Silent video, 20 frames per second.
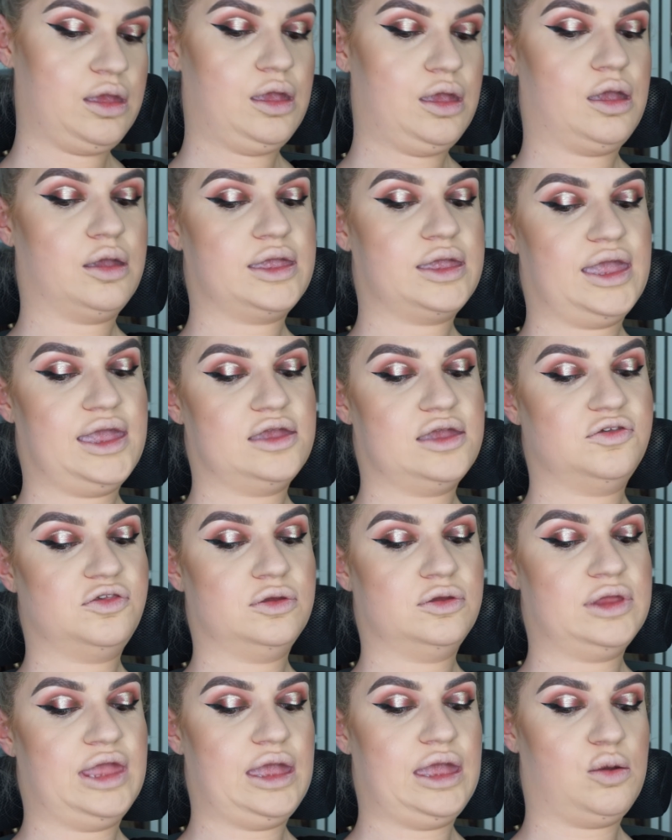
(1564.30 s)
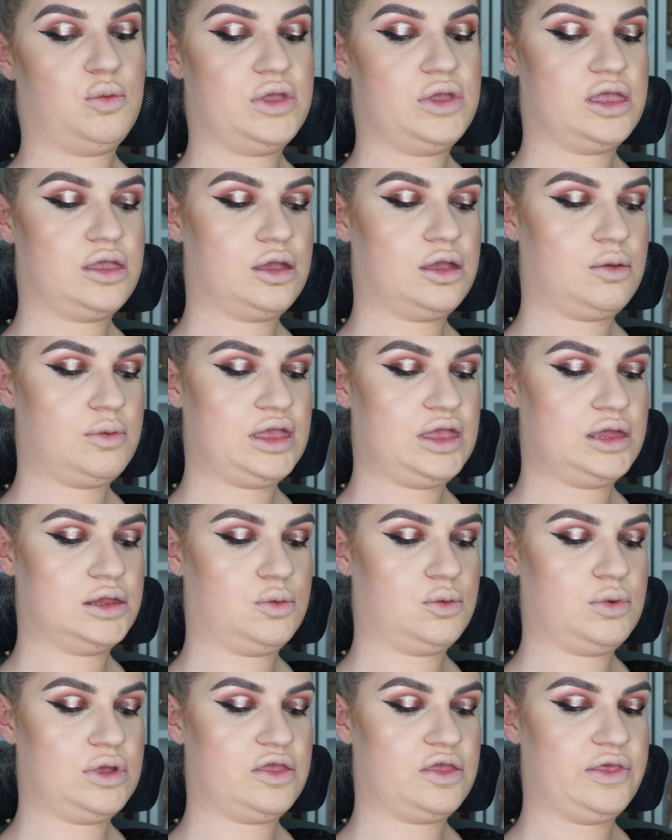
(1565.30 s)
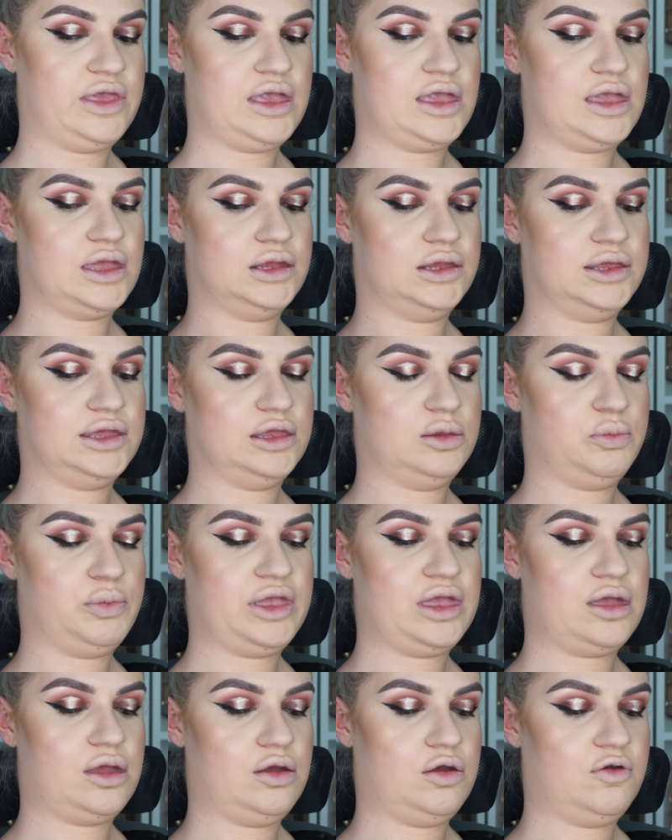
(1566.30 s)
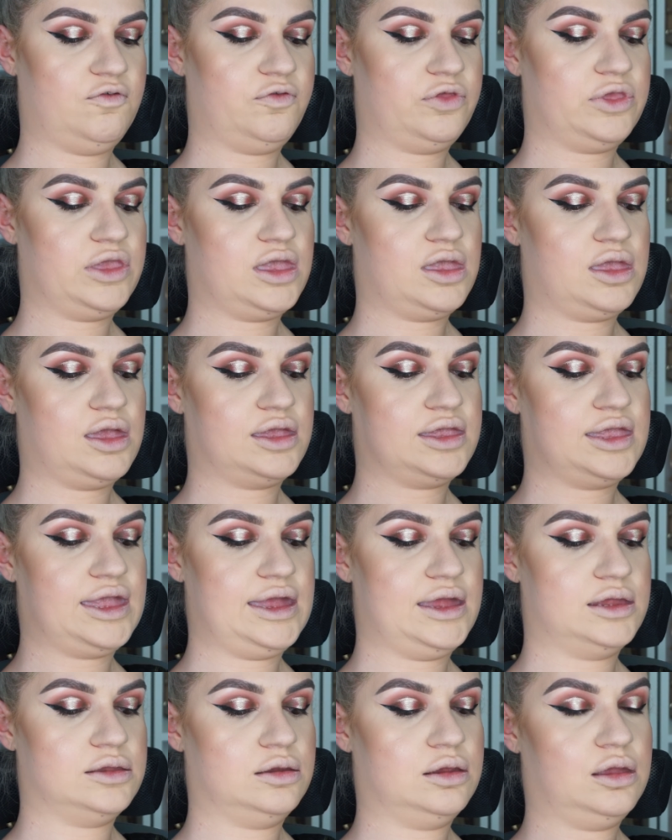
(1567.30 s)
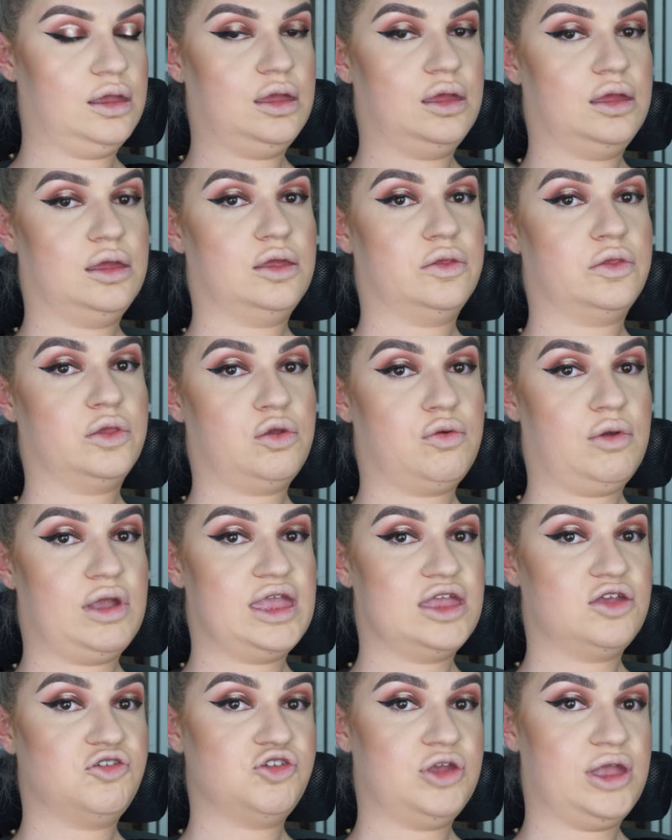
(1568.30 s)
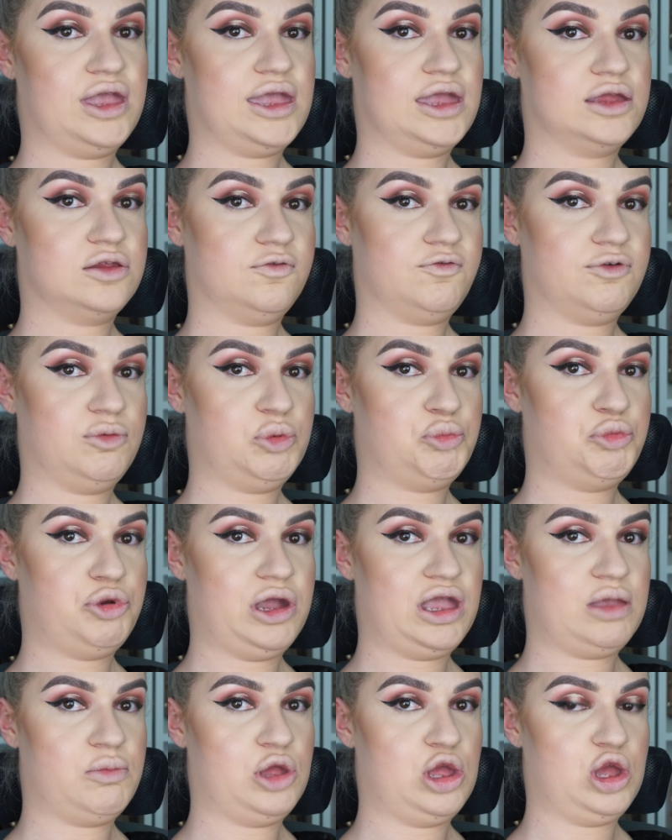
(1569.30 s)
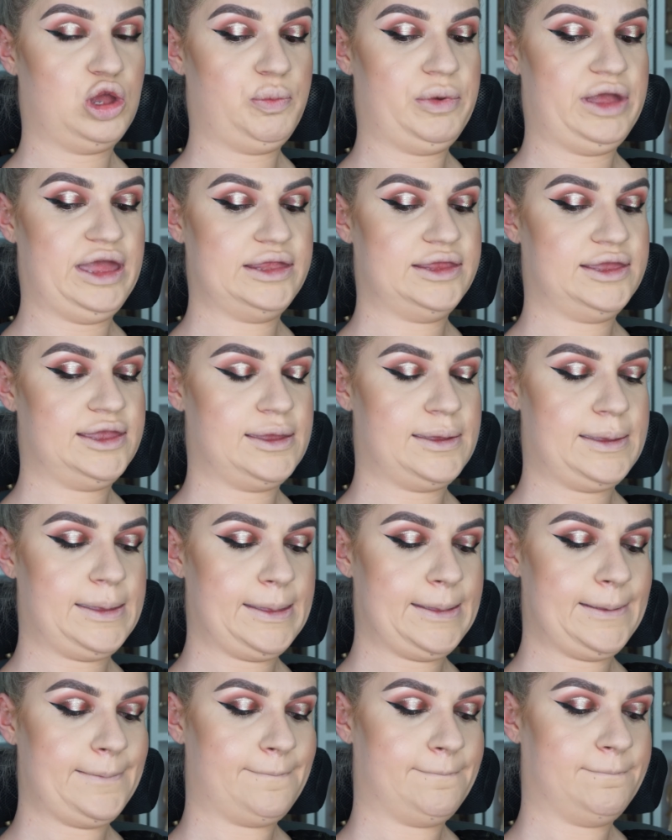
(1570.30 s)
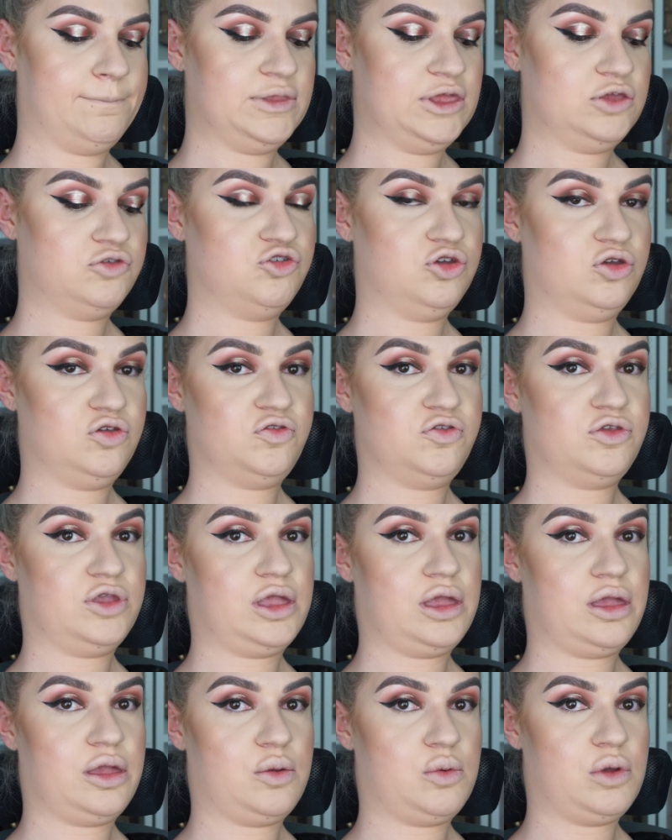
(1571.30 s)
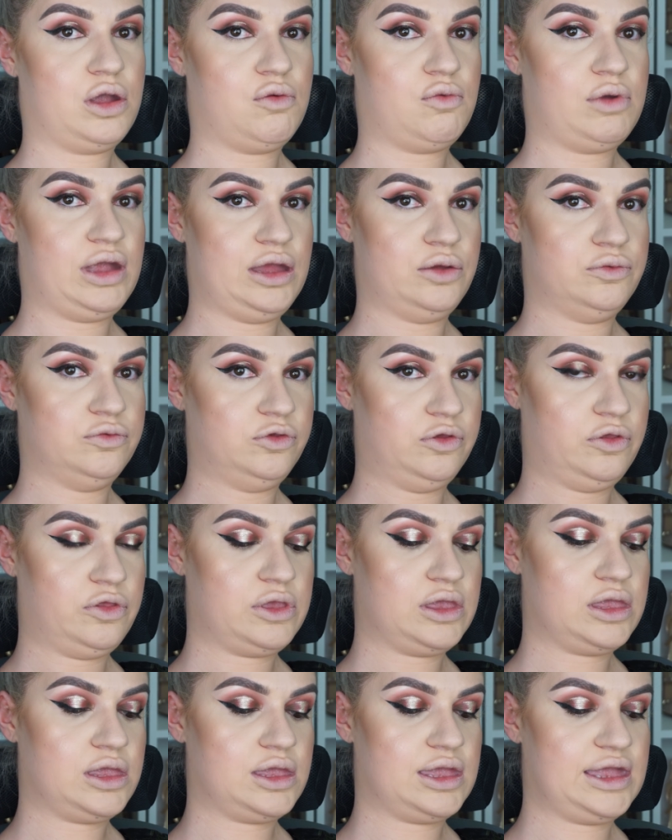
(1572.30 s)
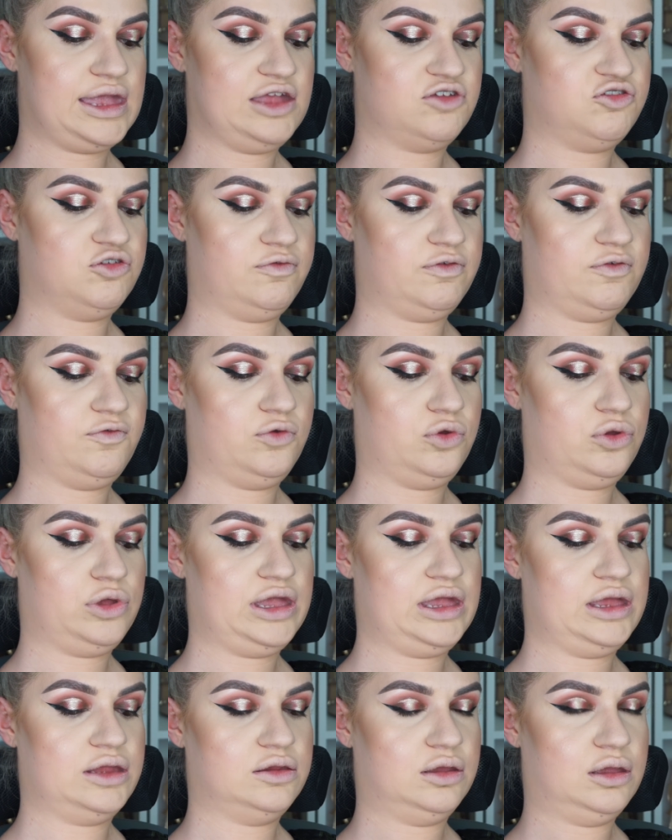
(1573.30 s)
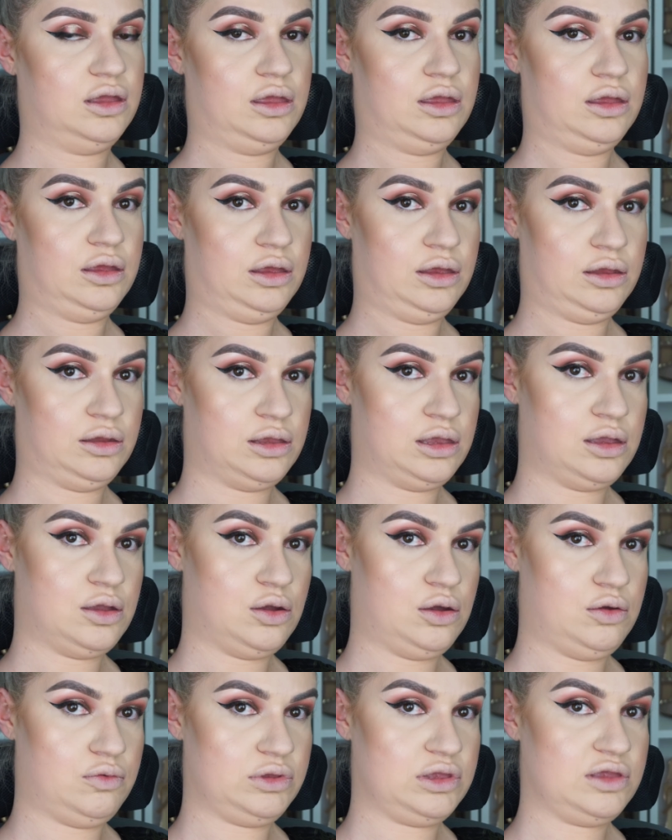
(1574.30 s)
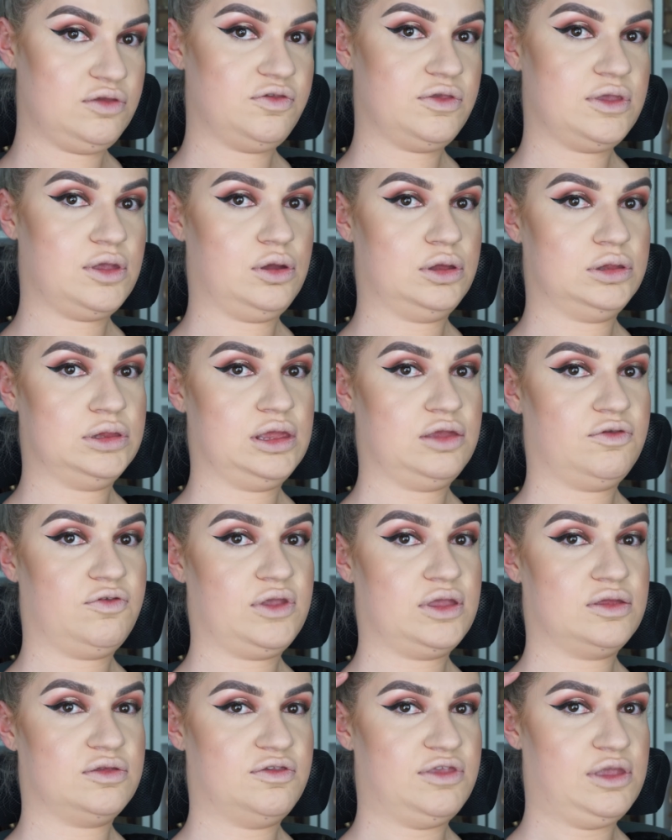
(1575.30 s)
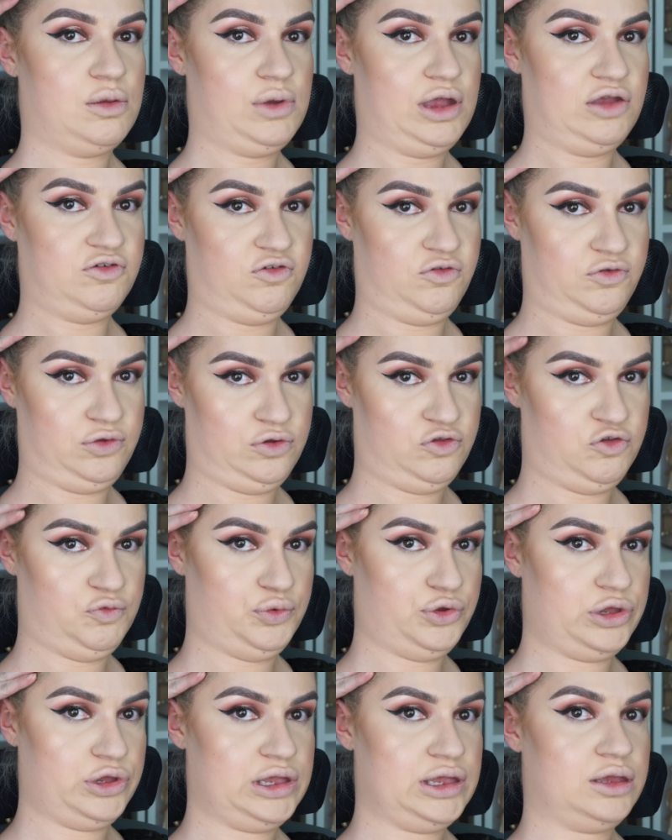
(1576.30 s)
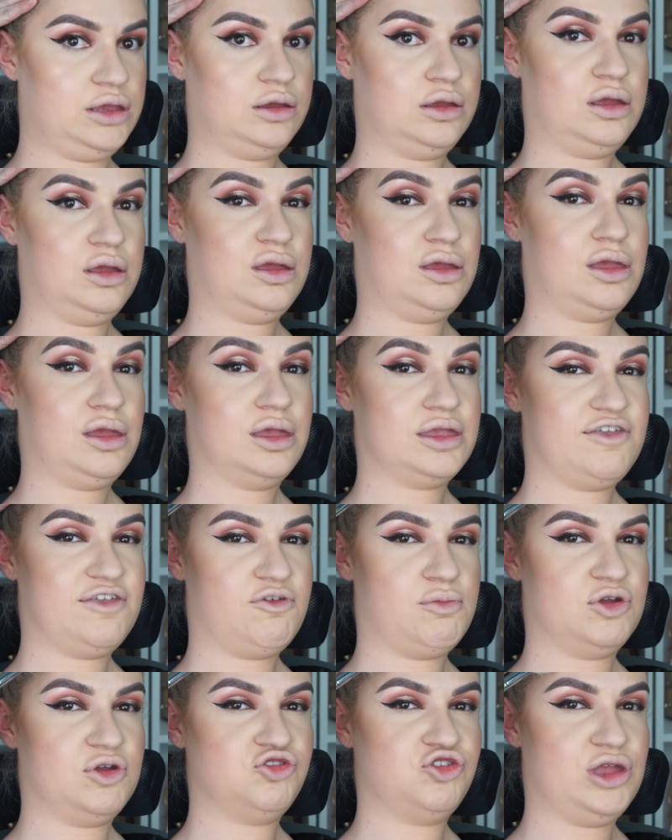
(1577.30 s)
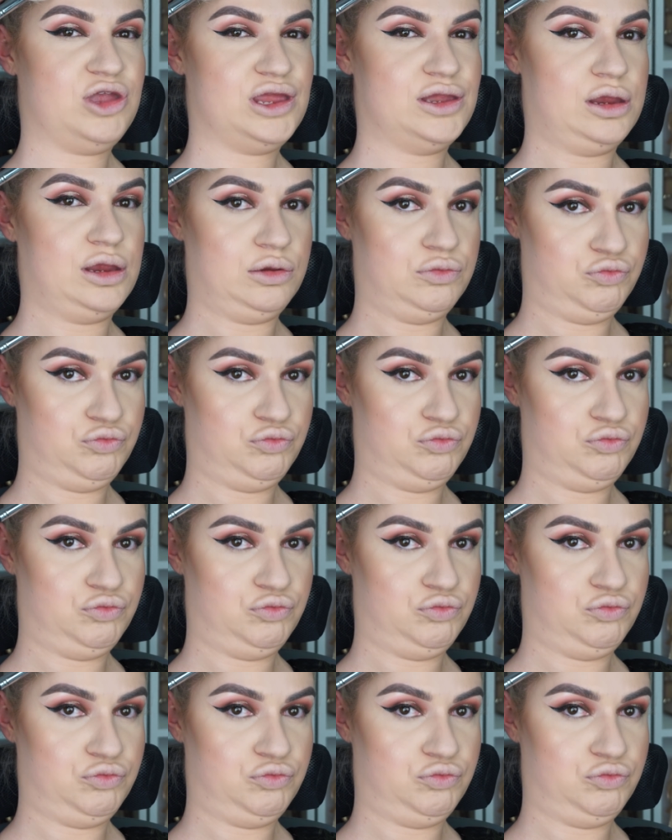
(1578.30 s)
Okay, so now we go in with a little bit of the, again, the grey shade from the Primark palette, just to go around the edge of the forehead. And you can't really see it on this. You can see where she's going to put it. I'll give you my chin.